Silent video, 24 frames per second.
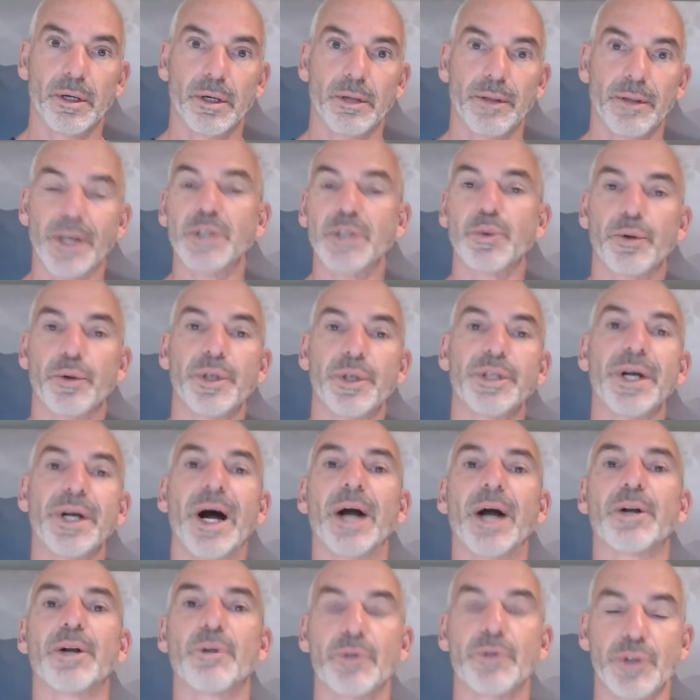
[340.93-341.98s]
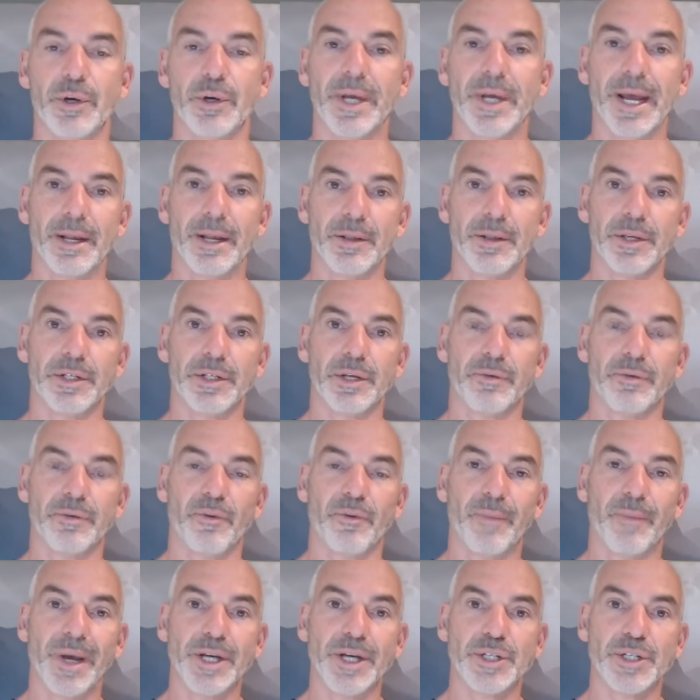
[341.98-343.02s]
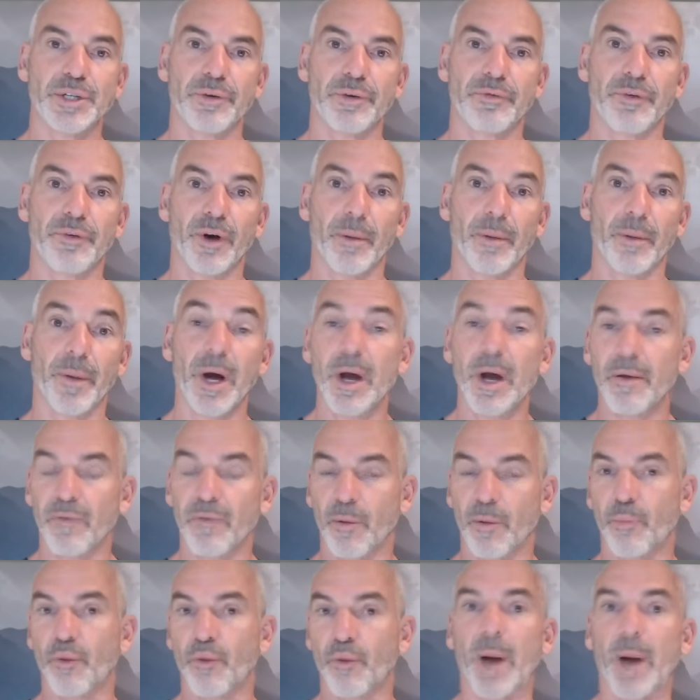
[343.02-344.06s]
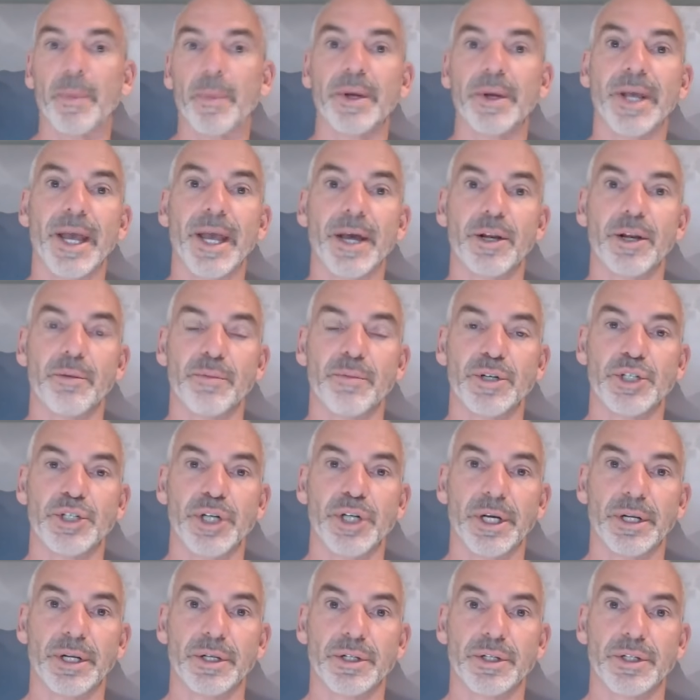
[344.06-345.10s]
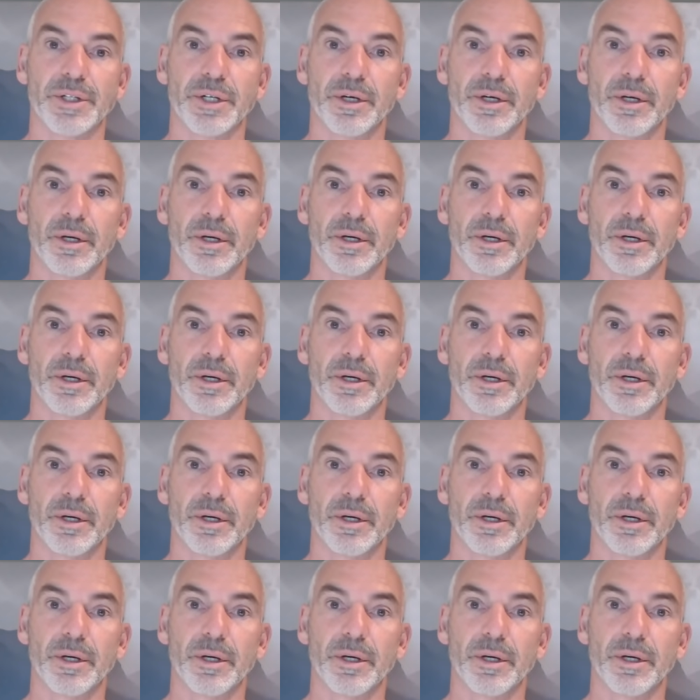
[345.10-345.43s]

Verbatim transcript: That's where the doctors are getting this information from, from propaganda machines.